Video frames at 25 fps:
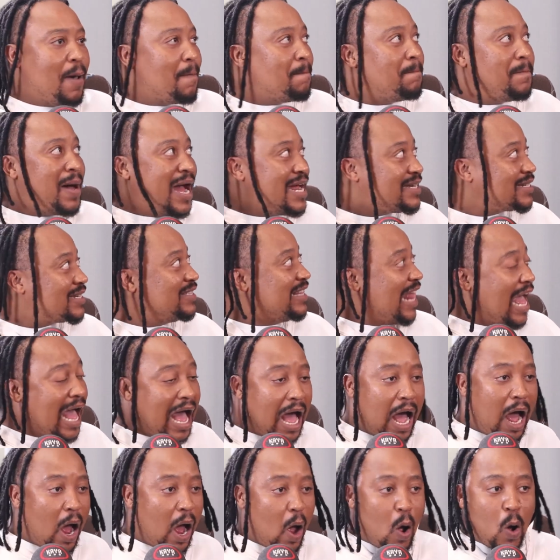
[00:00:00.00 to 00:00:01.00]
But
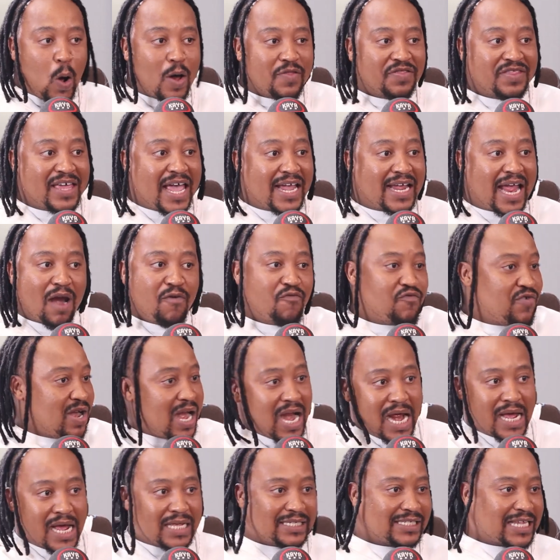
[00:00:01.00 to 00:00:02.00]
now their
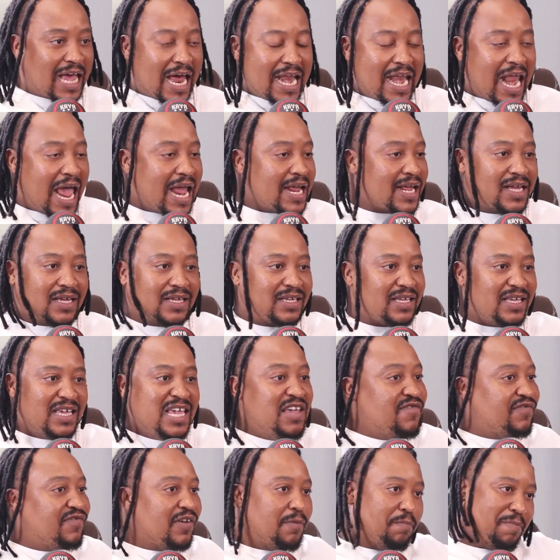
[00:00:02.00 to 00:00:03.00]
careers are like
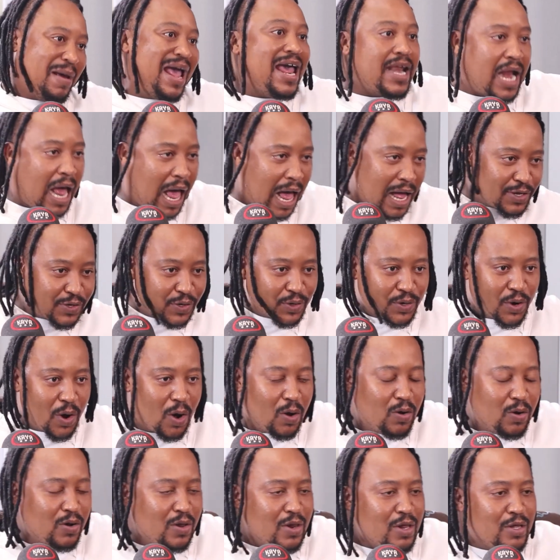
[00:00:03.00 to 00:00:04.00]
even better, you
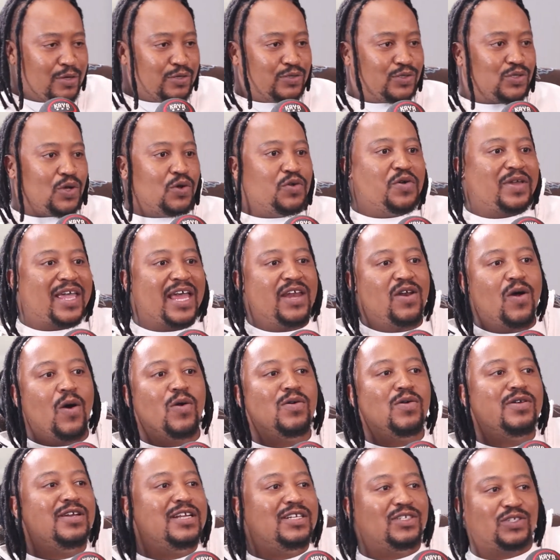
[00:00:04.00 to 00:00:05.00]
know? So you can
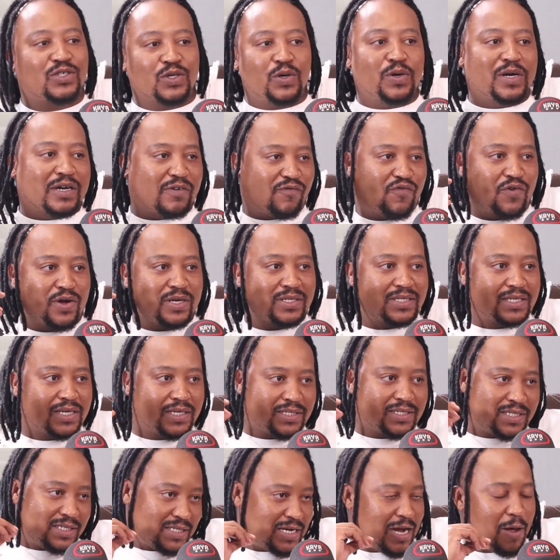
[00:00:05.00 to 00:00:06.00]
only do it for a
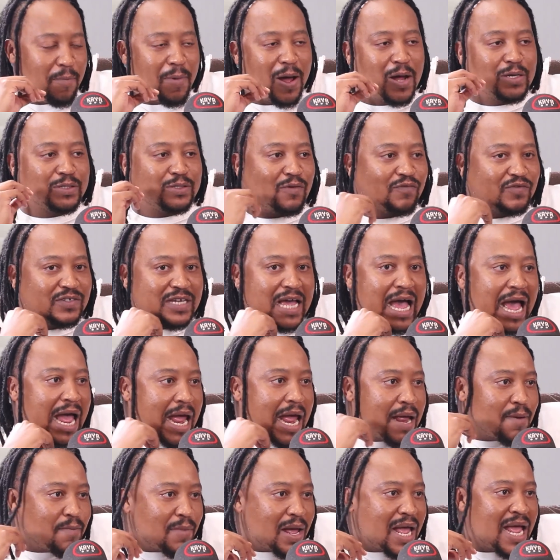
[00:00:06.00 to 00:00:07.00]
certain amount of time.